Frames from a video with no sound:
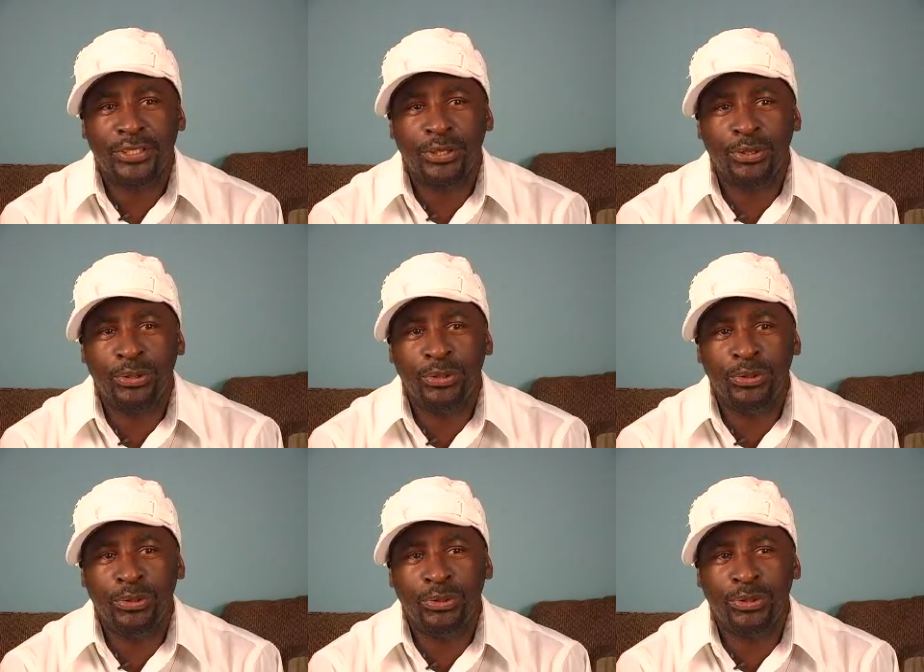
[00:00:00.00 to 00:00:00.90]

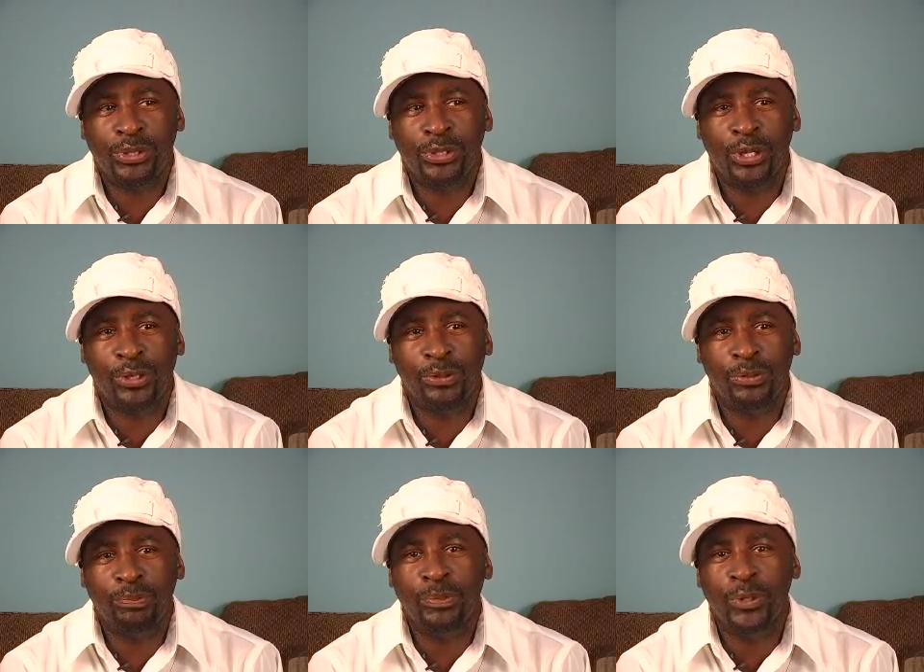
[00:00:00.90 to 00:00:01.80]
to
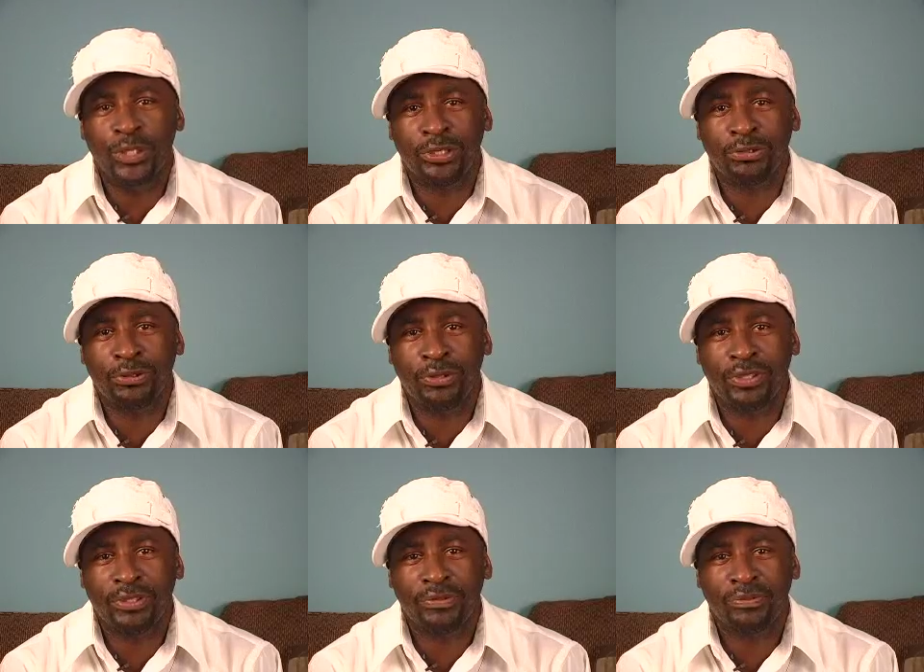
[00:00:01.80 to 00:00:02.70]
know more
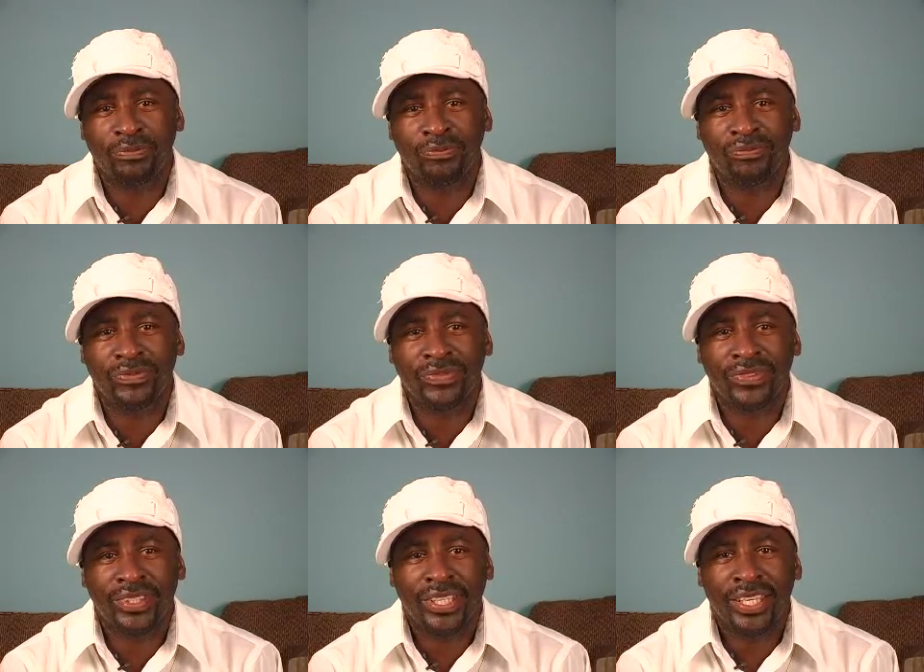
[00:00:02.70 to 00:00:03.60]
truth.
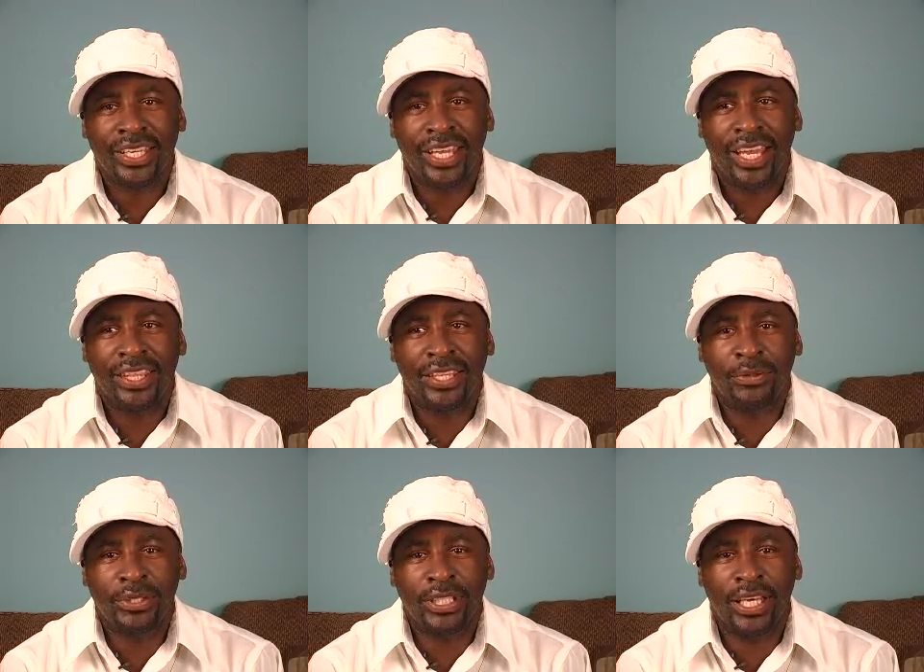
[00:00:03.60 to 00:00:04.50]
And
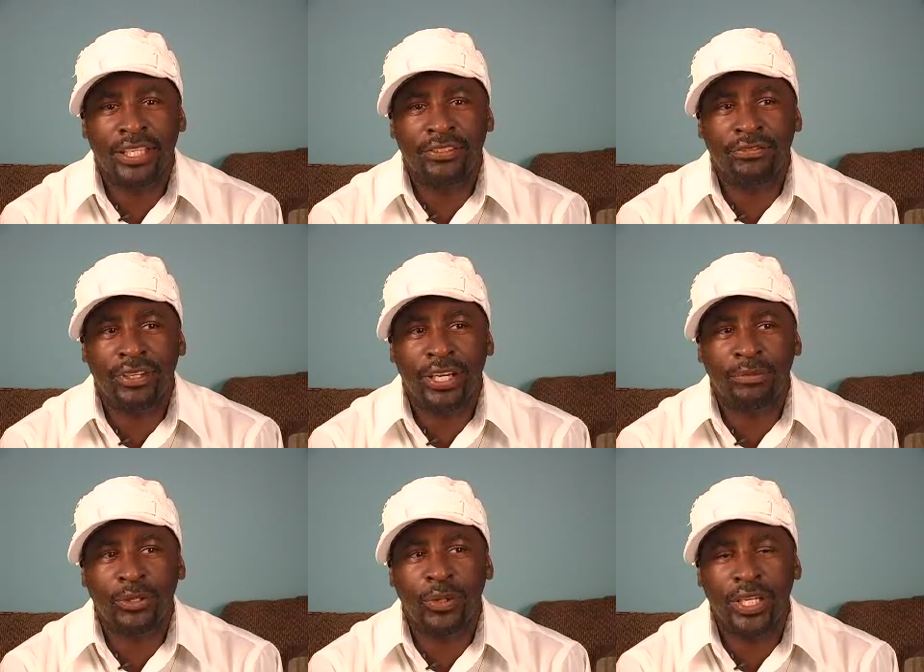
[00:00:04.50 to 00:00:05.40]
there was a lot of
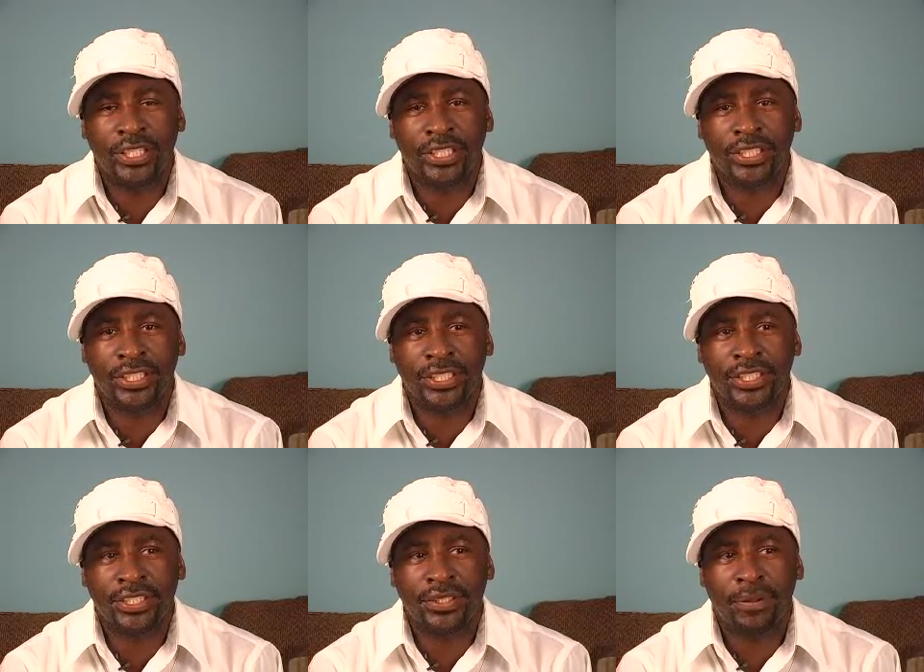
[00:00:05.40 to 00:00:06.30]

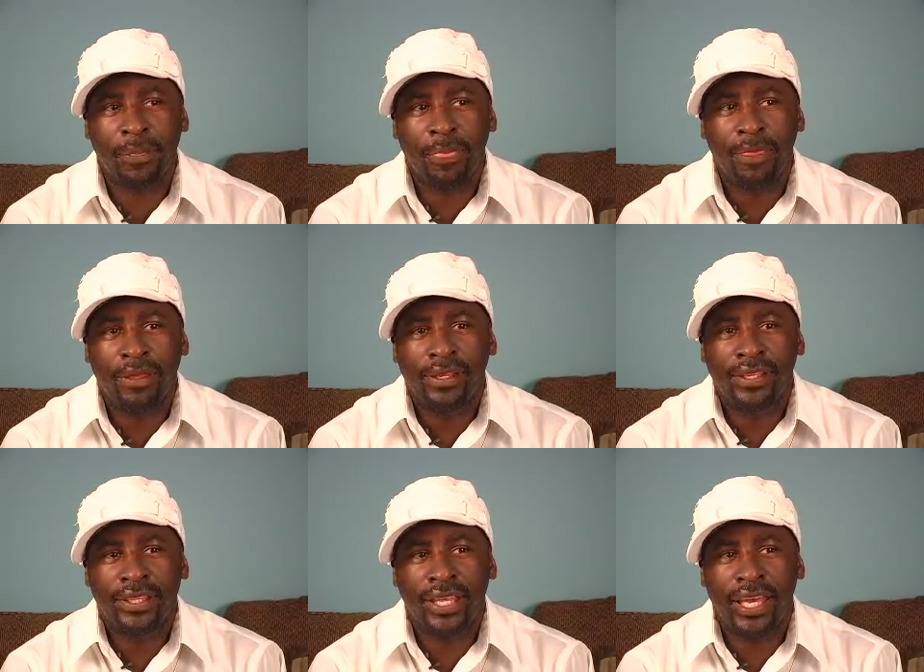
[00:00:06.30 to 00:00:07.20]
questions
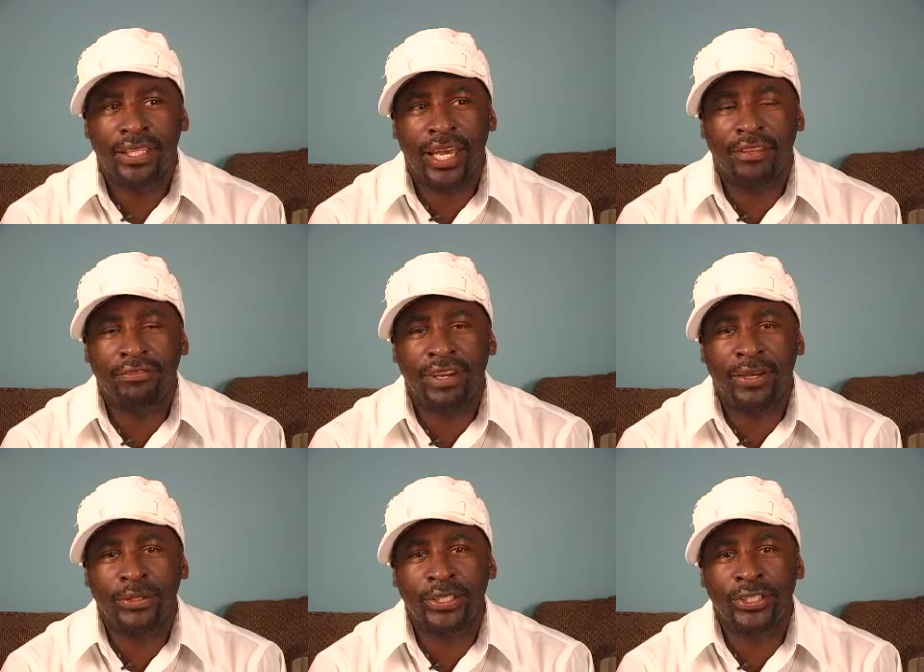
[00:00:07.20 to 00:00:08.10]
that I
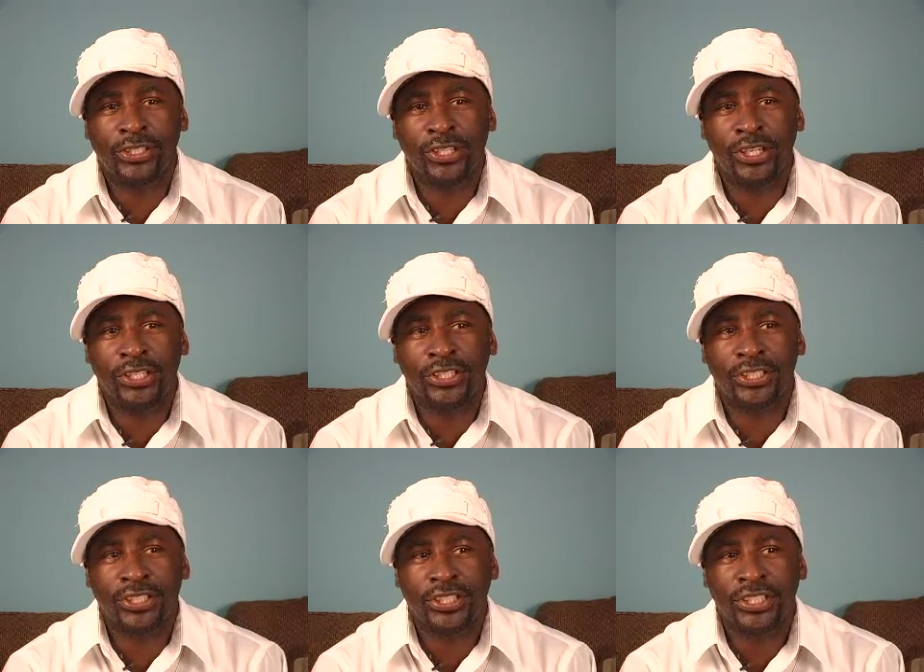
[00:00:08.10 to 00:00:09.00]
found in the
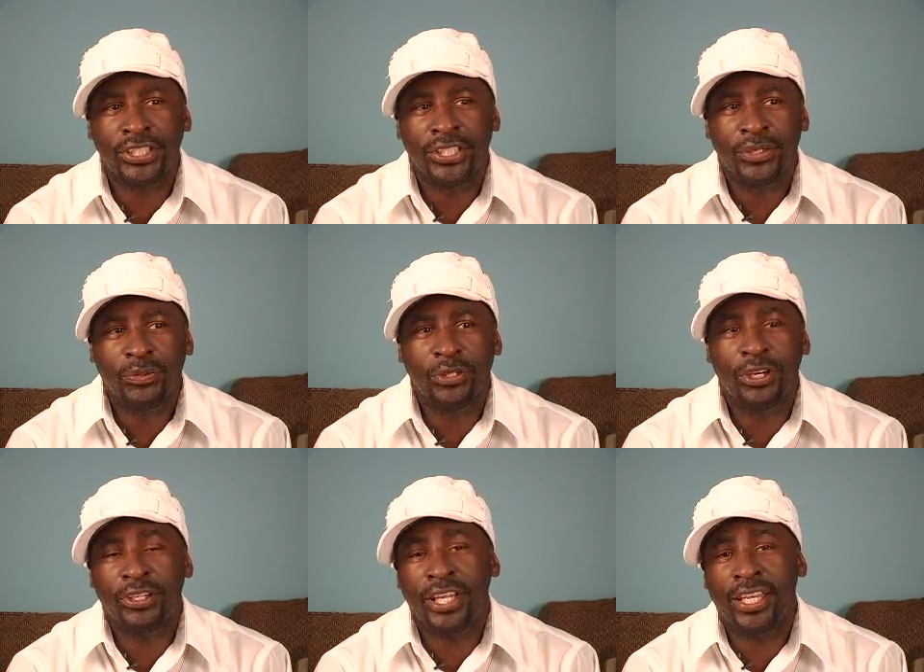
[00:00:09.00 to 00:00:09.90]
church were
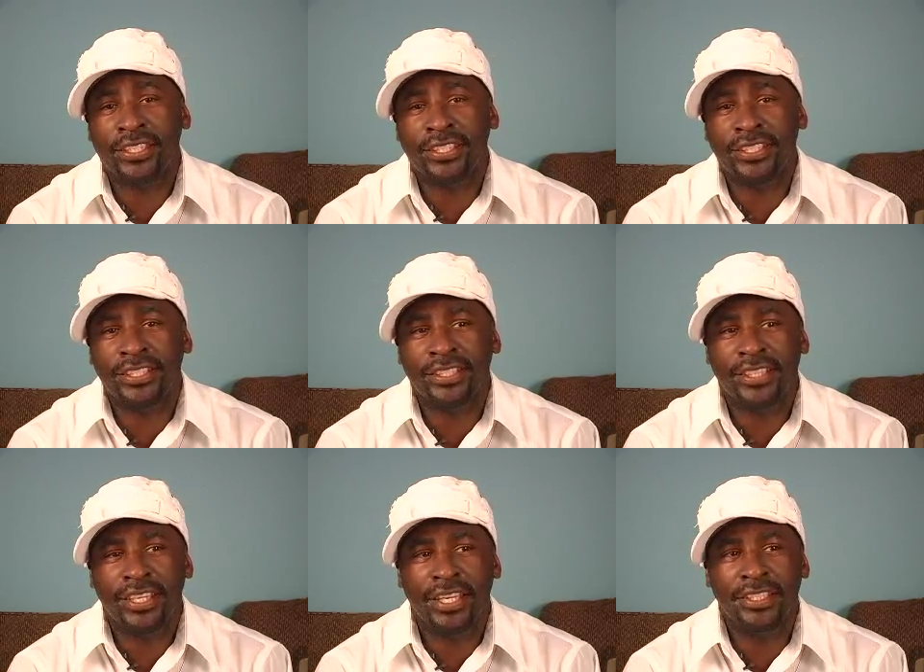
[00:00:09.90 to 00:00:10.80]
unanswered,
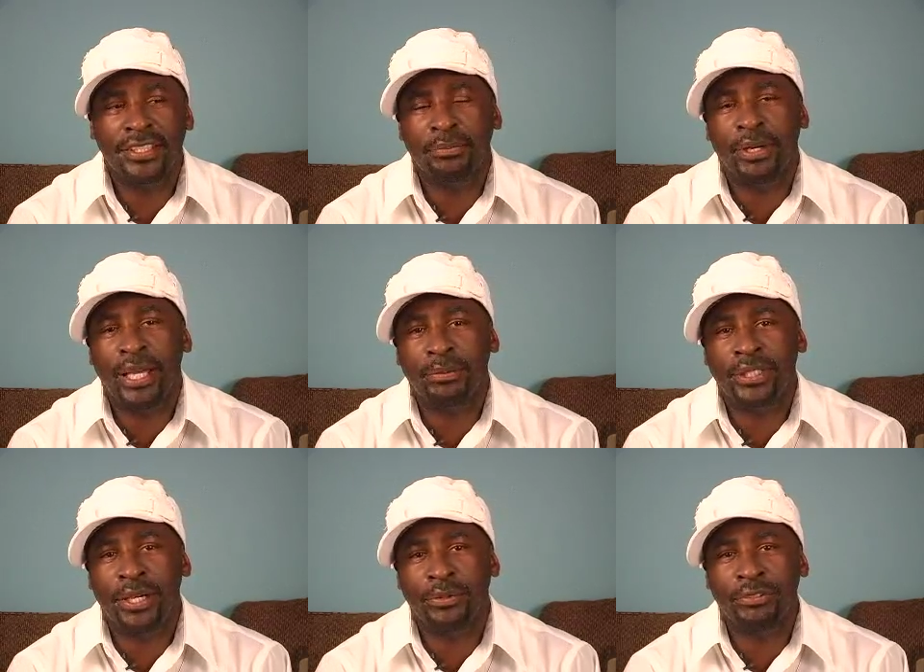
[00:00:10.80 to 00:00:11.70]
and in the Bible
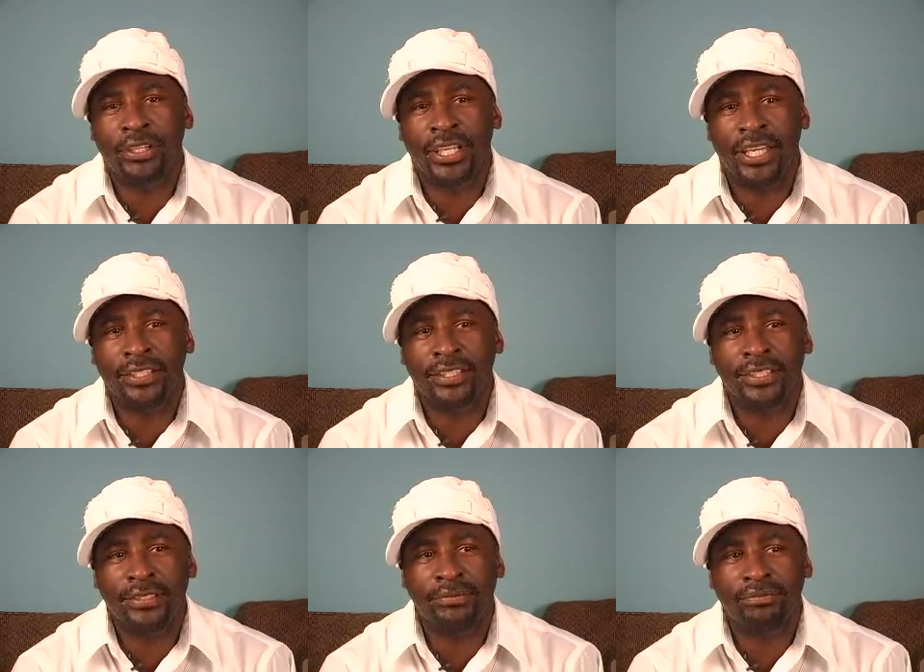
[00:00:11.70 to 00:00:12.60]
that were unanswered.